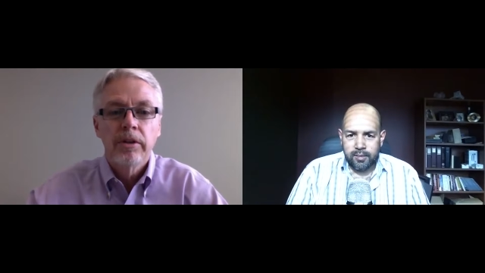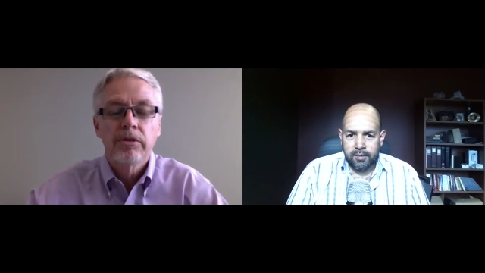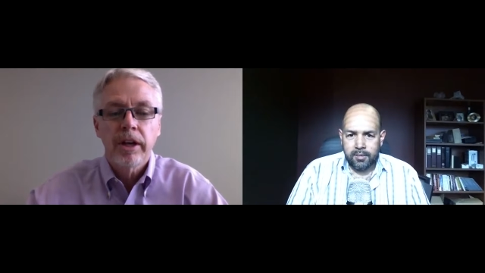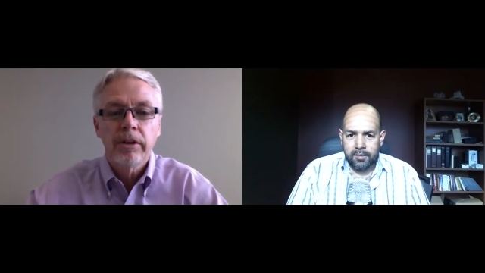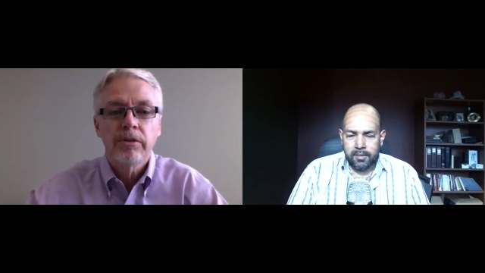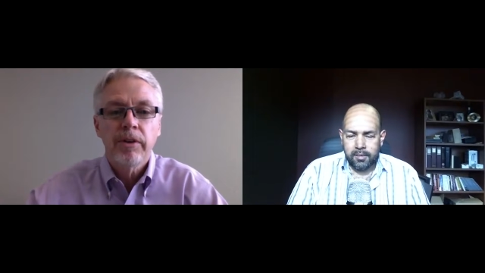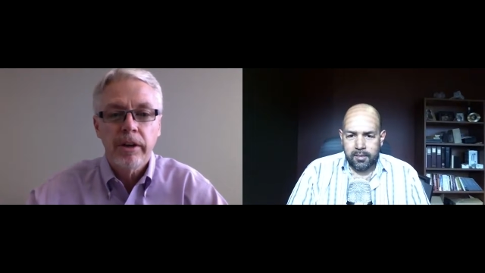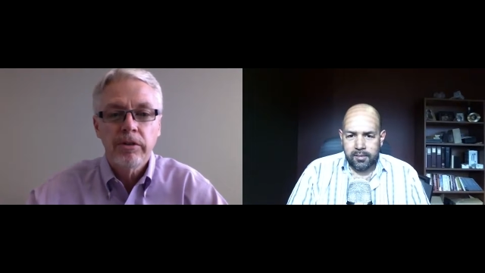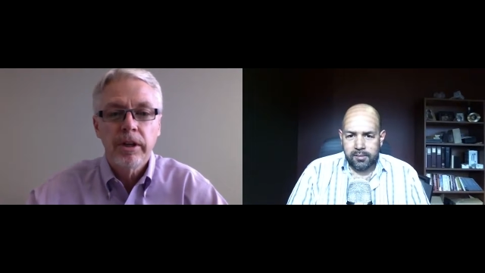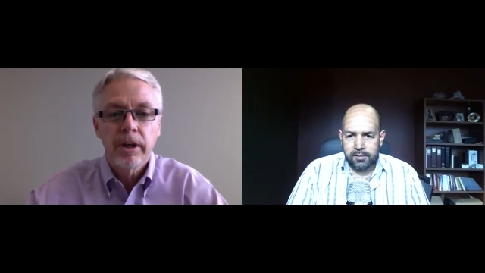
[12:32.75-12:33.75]

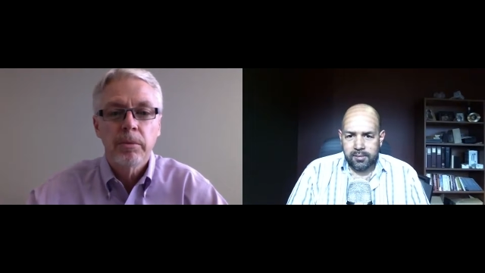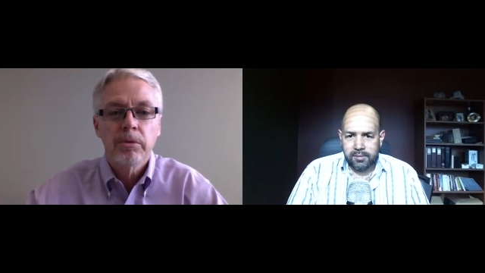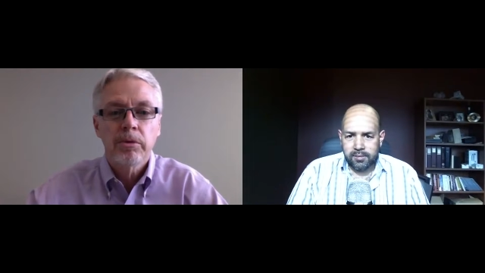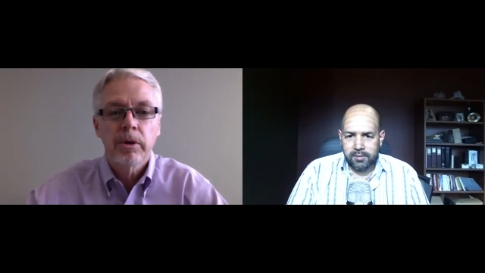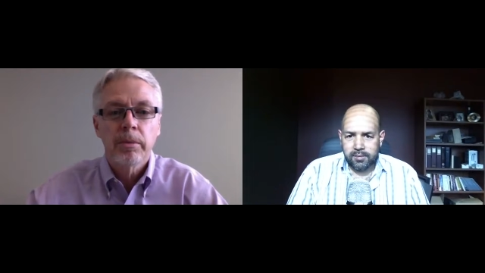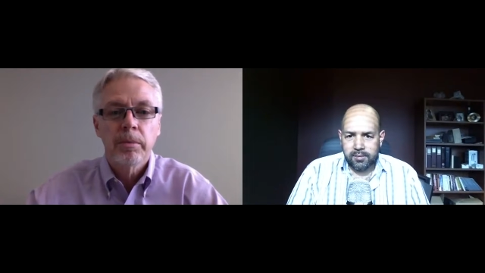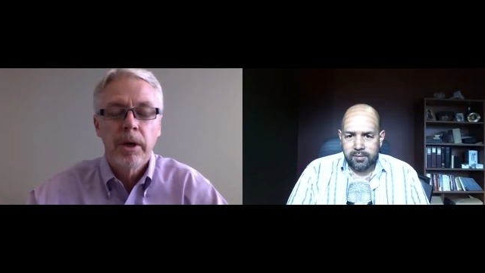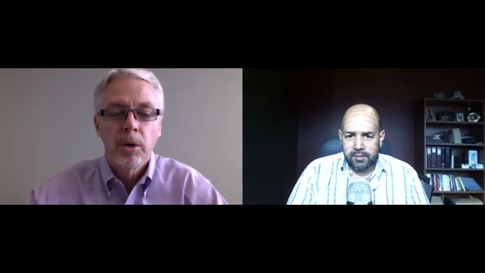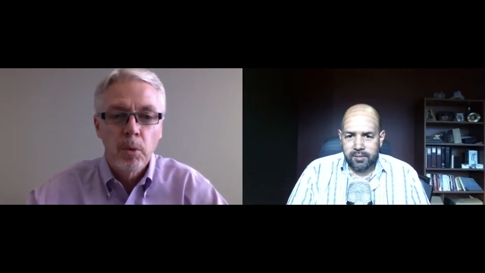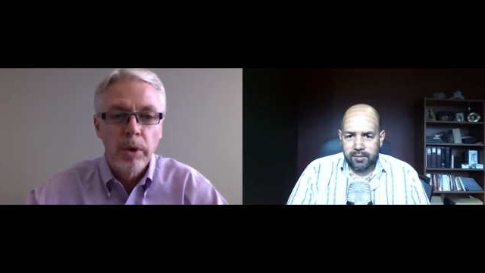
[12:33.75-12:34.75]
Speaker 1: Satisfaction comes from
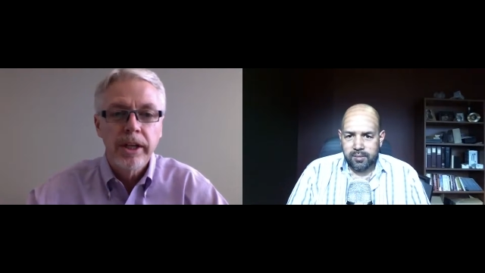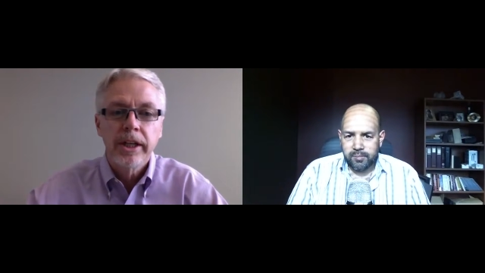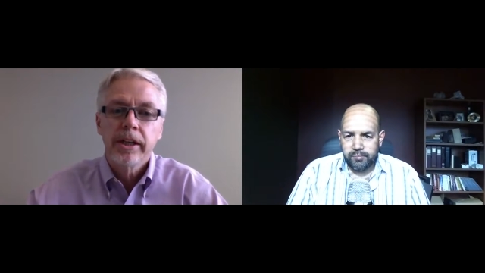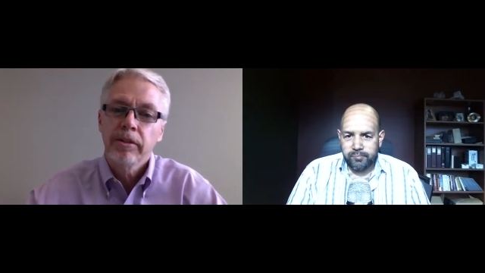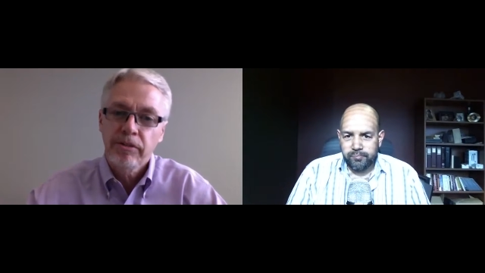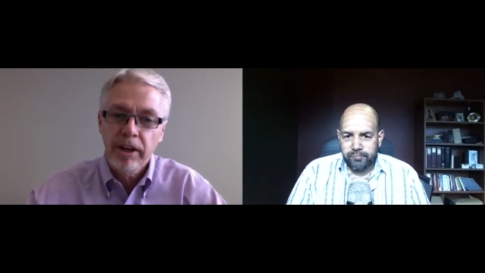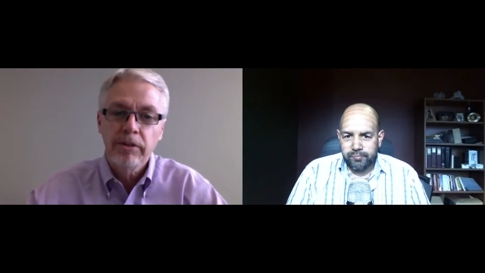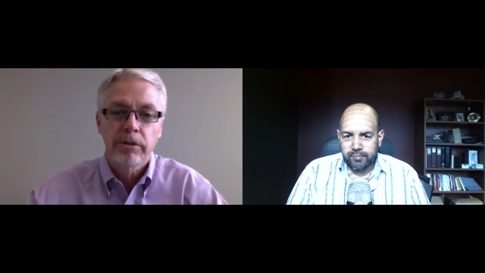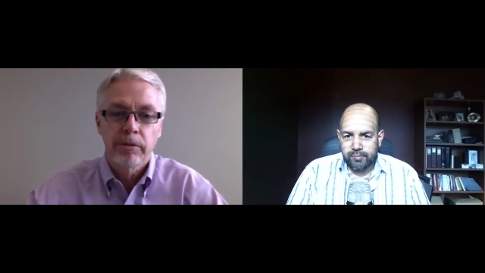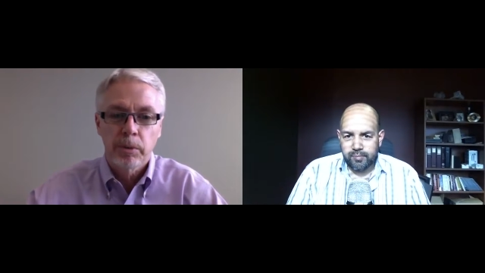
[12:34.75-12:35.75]
winning in the
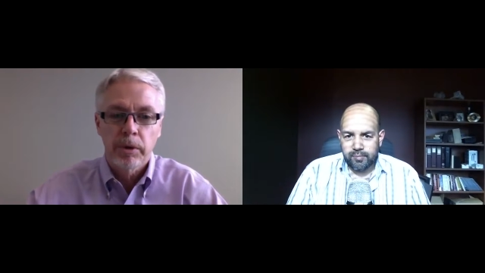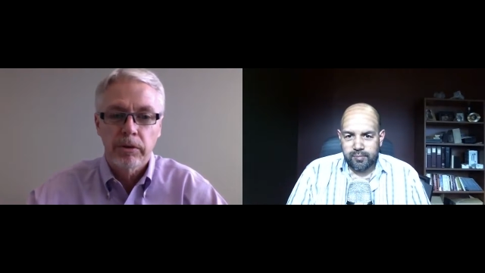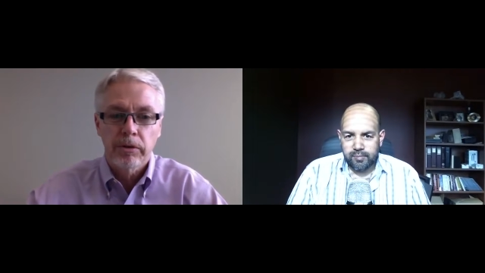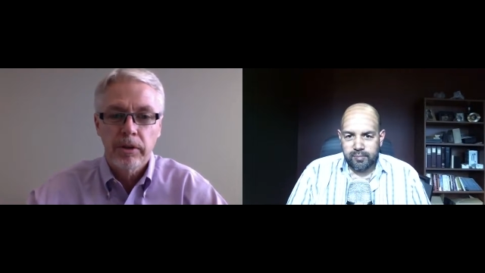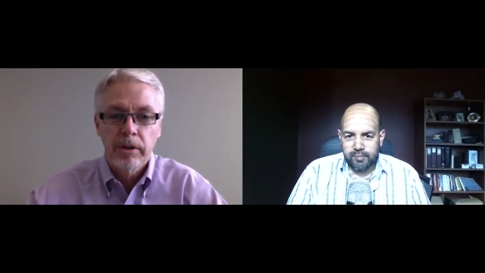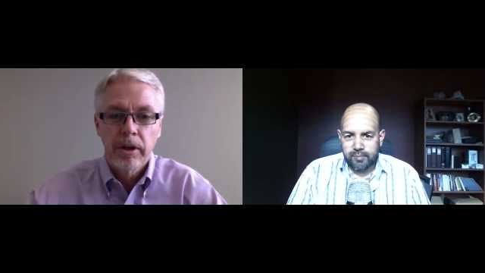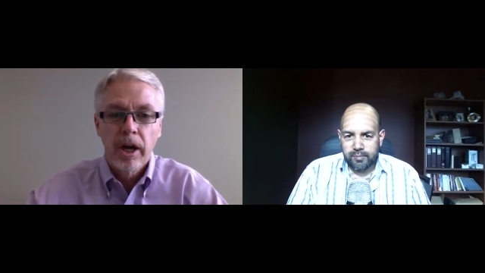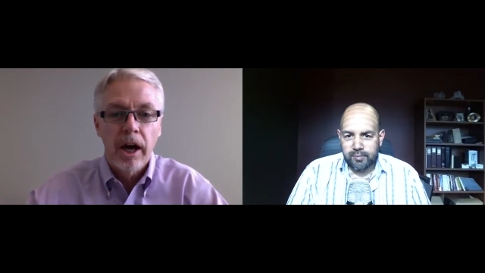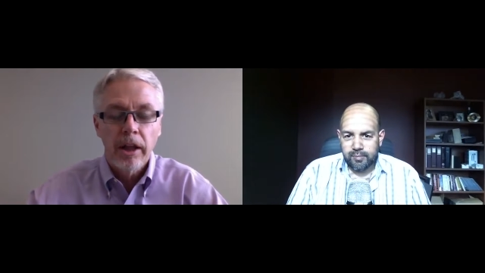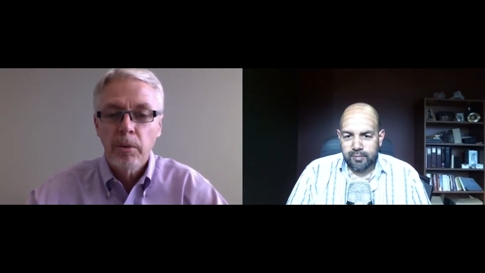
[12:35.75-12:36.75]
face of the risk.
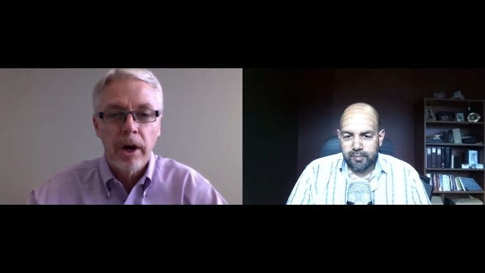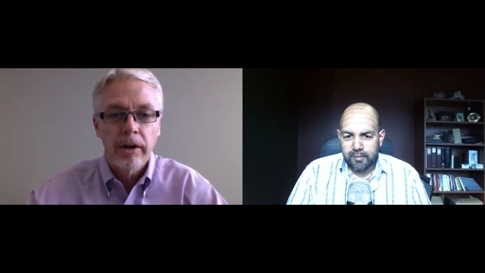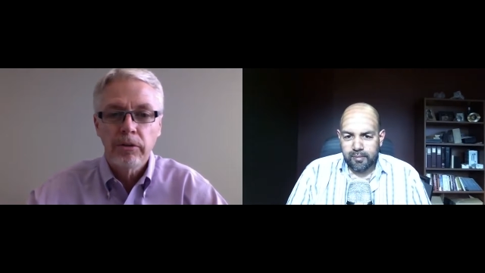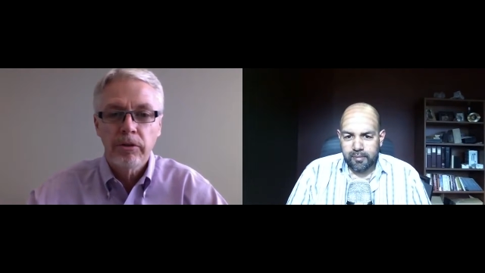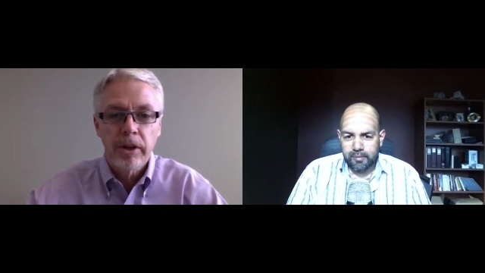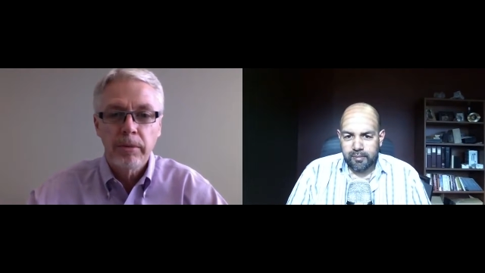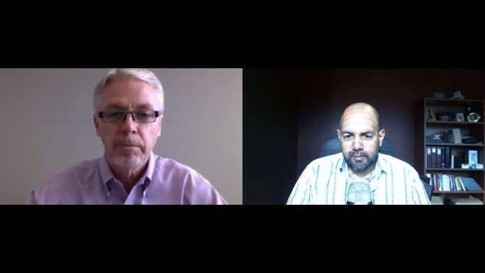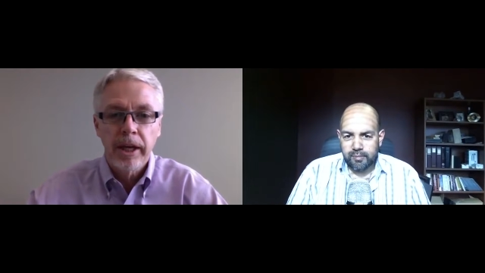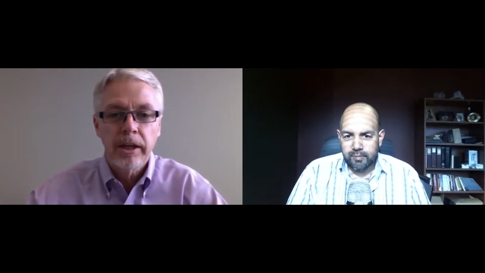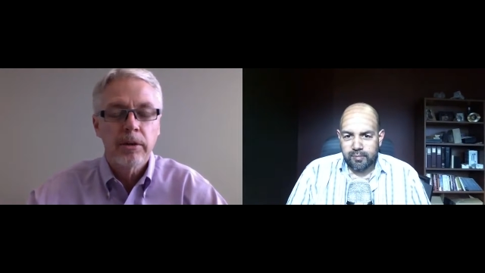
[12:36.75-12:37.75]
Otherwise they'd
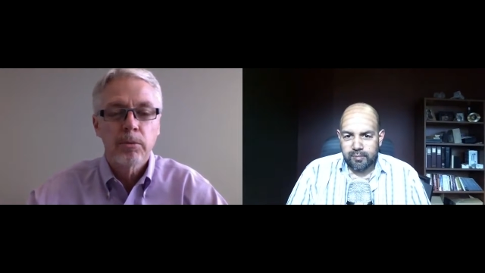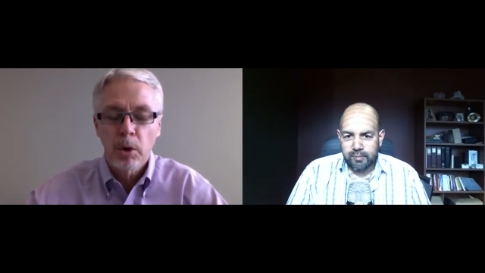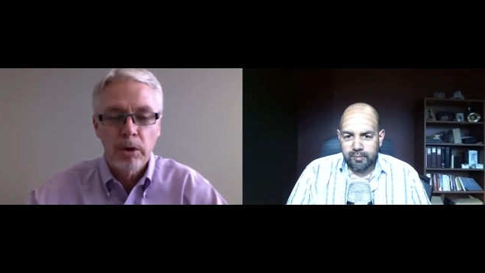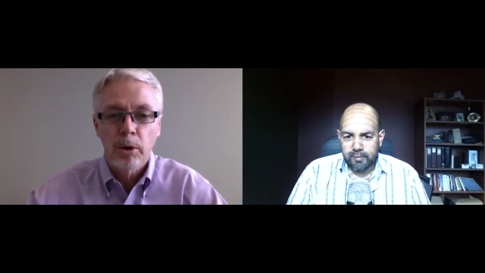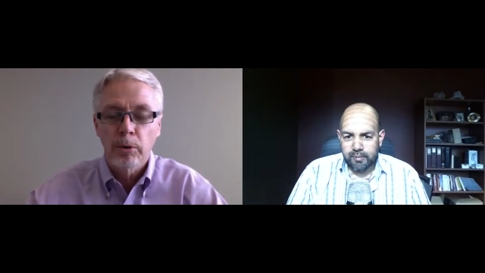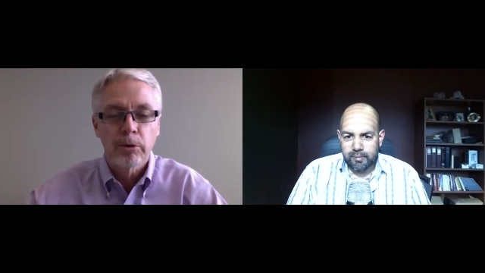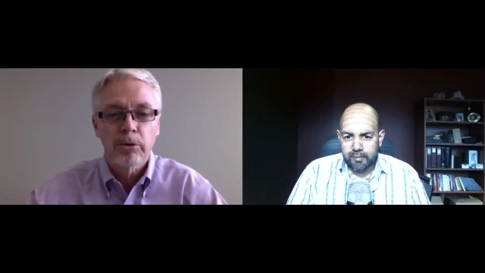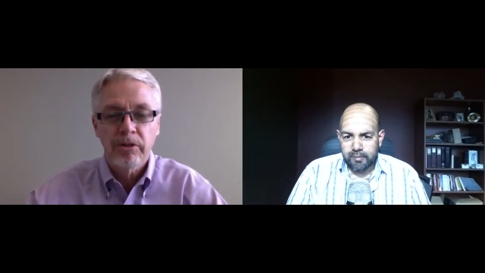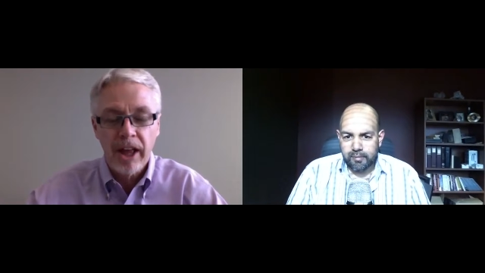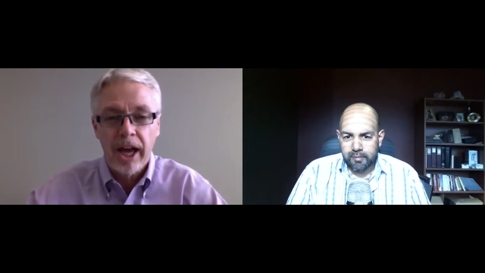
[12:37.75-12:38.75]
make roller coasters
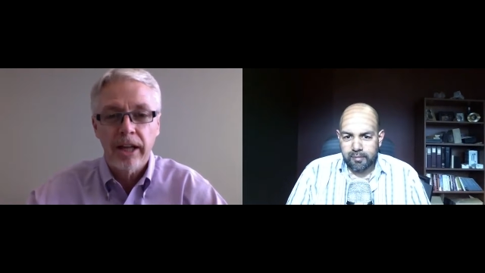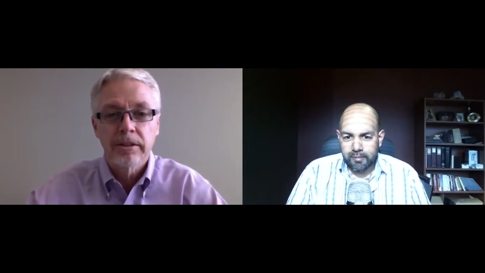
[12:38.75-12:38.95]
flat.